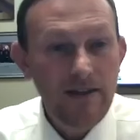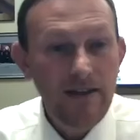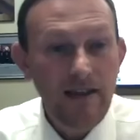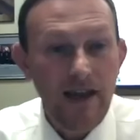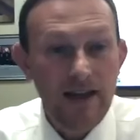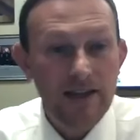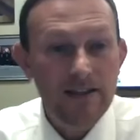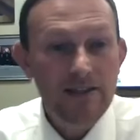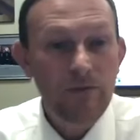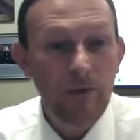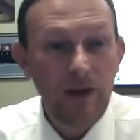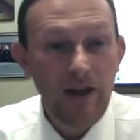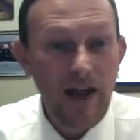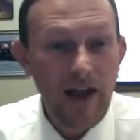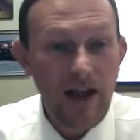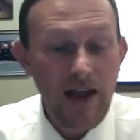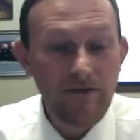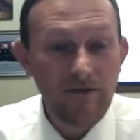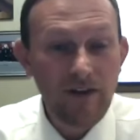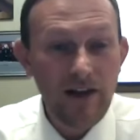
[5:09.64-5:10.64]
Yes, we
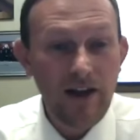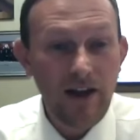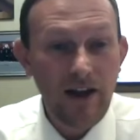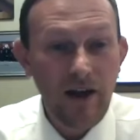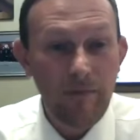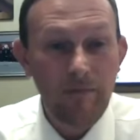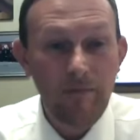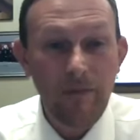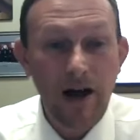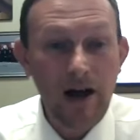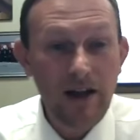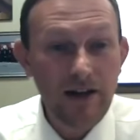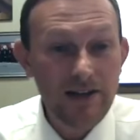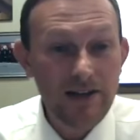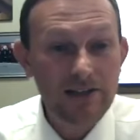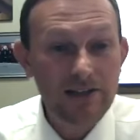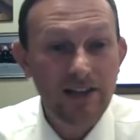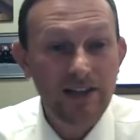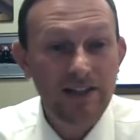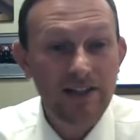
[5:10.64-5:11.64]
have a
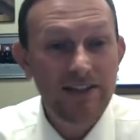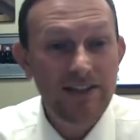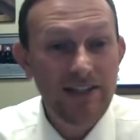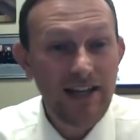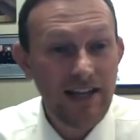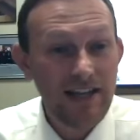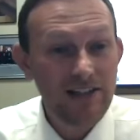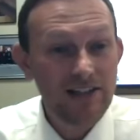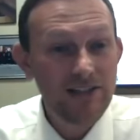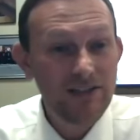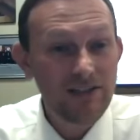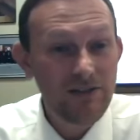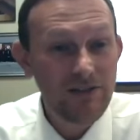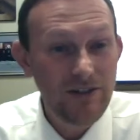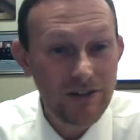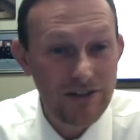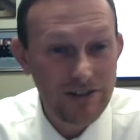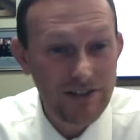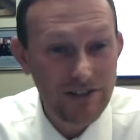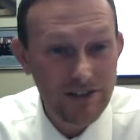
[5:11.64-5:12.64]
modest ten
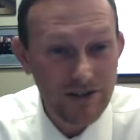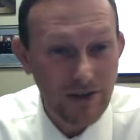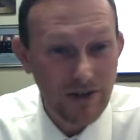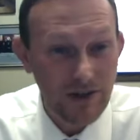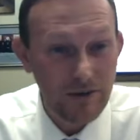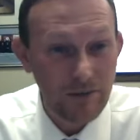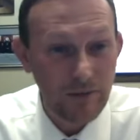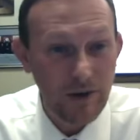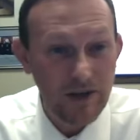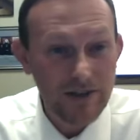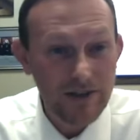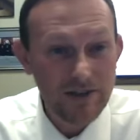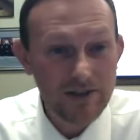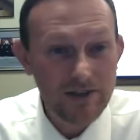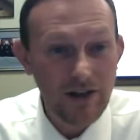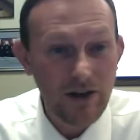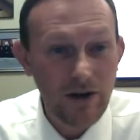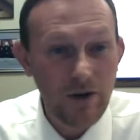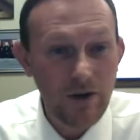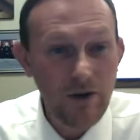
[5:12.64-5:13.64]
students to start with.
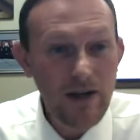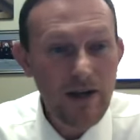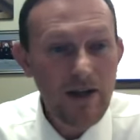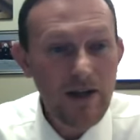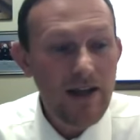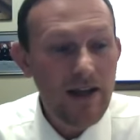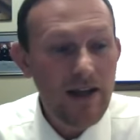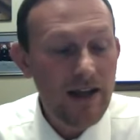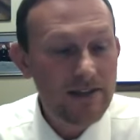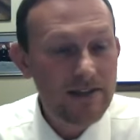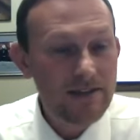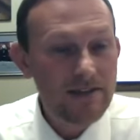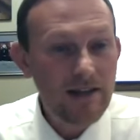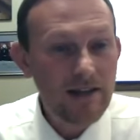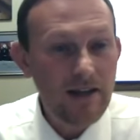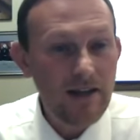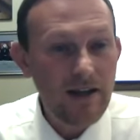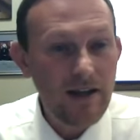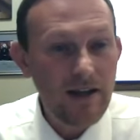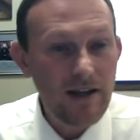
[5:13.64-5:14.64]
So it's
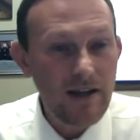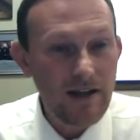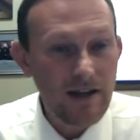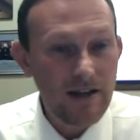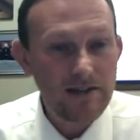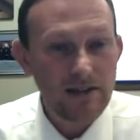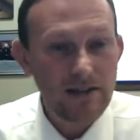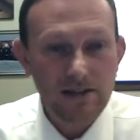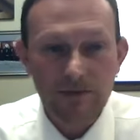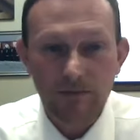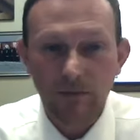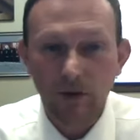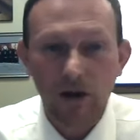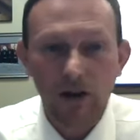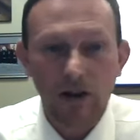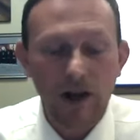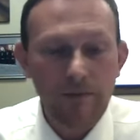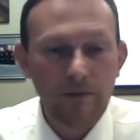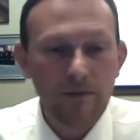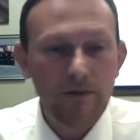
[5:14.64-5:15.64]
uh, it's a
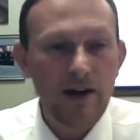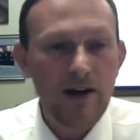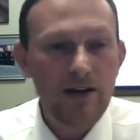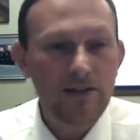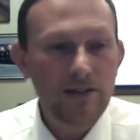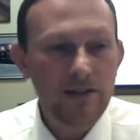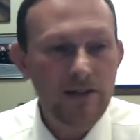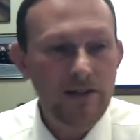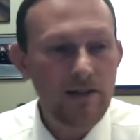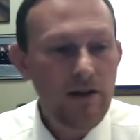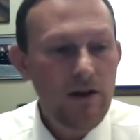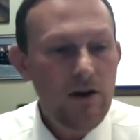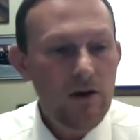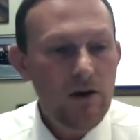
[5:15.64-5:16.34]
small operation.